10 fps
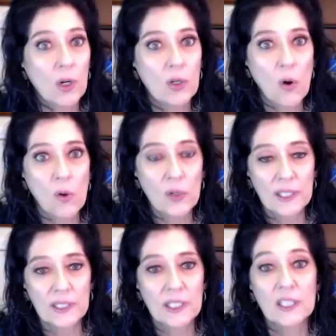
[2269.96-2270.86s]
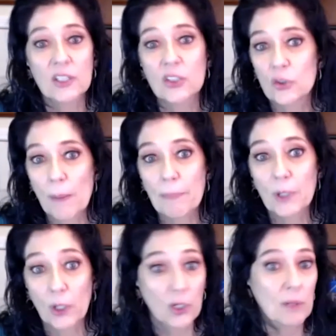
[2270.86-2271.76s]
colon to disrupt
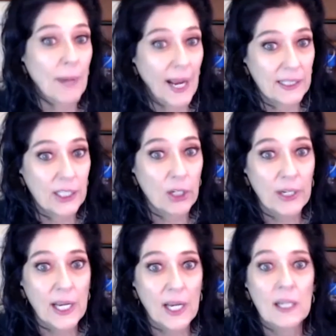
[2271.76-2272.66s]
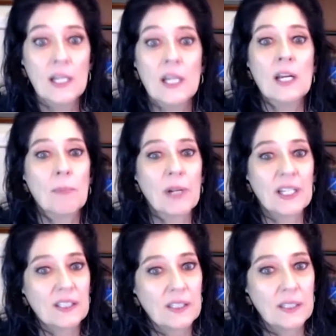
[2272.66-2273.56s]
your good bacteria, but
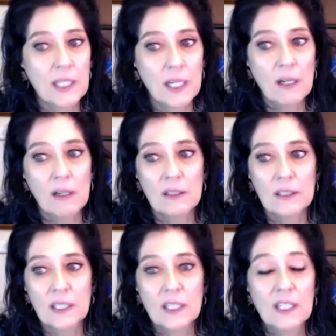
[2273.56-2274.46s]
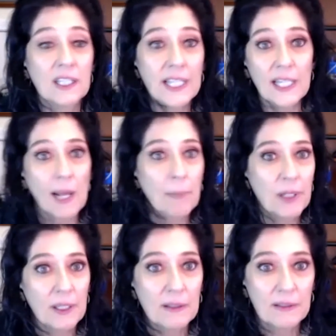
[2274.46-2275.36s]
it's still cleaning up
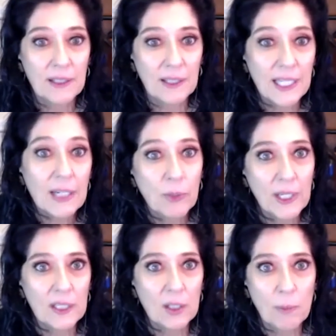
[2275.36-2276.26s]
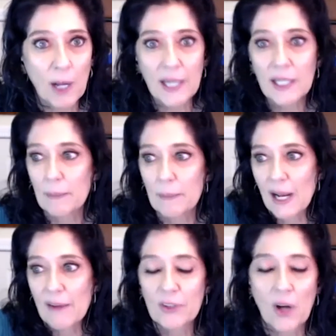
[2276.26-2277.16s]
the liquid in your body. I mean,
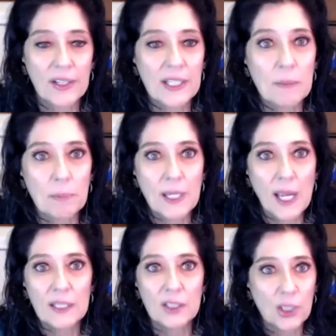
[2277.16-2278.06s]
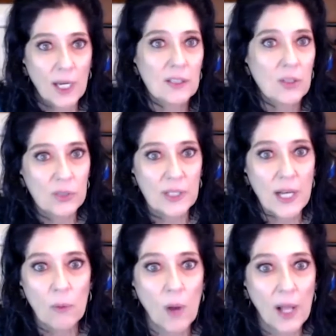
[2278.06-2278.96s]
after all, the EPA injects
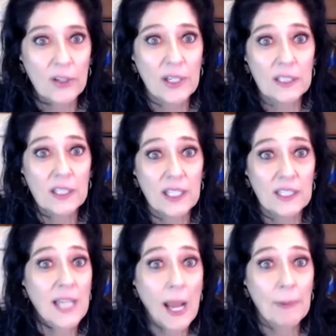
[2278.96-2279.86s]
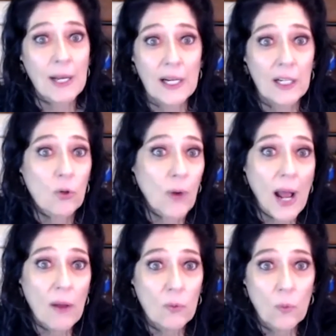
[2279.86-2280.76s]
ozonated water into contaminated
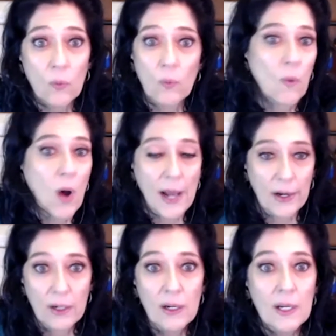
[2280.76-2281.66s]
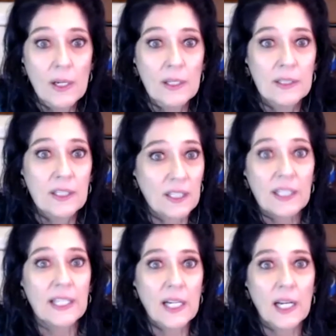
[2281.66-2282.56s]
groundwater to
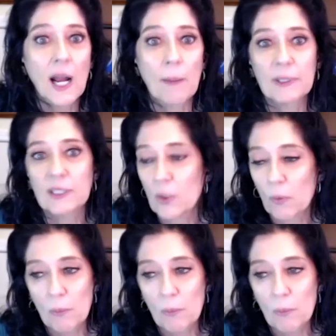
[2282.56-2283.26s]
clean it up. And so we're